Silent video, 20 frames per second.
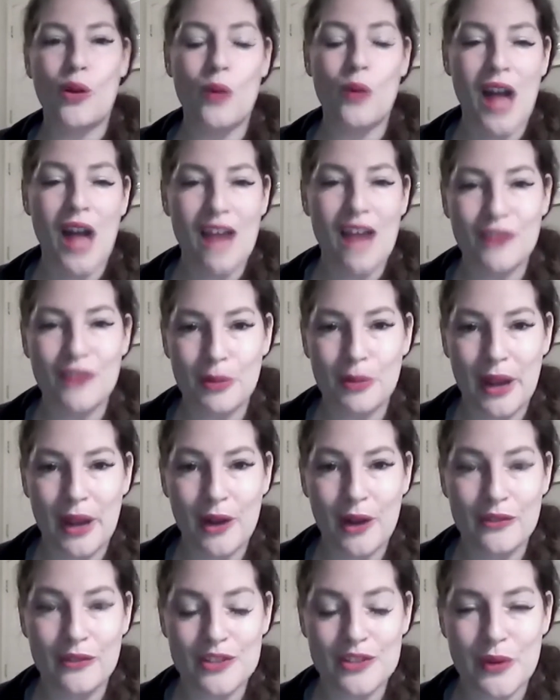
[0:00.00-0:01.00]
We'll have your
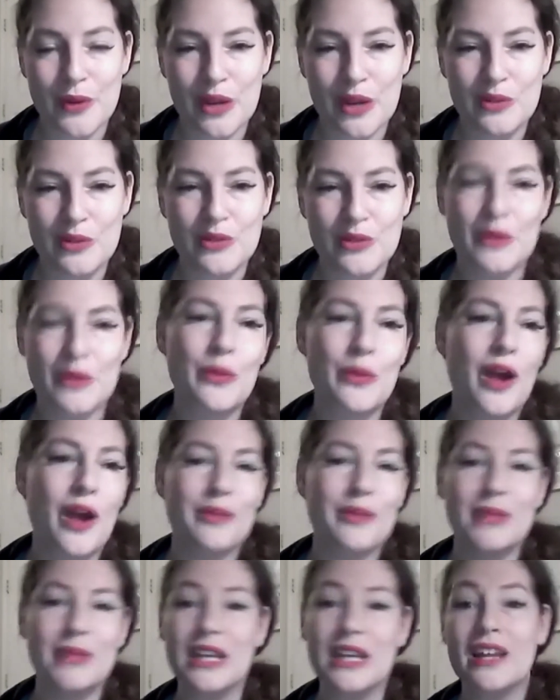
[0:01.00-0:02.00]
payroll for
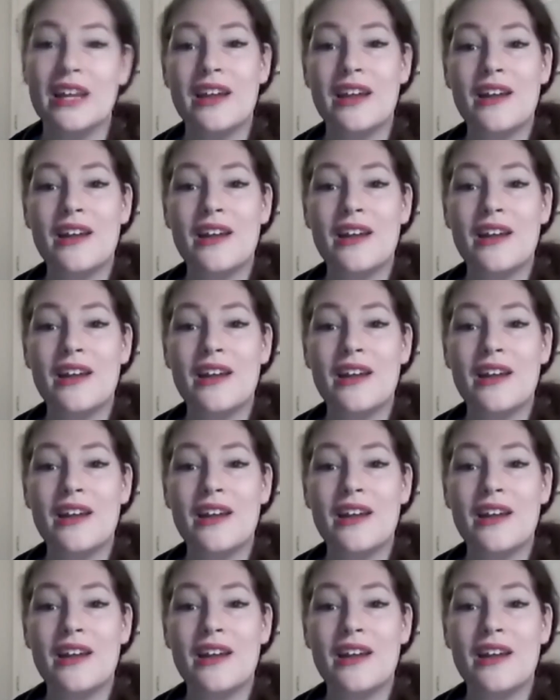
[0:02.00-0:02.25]
2021 be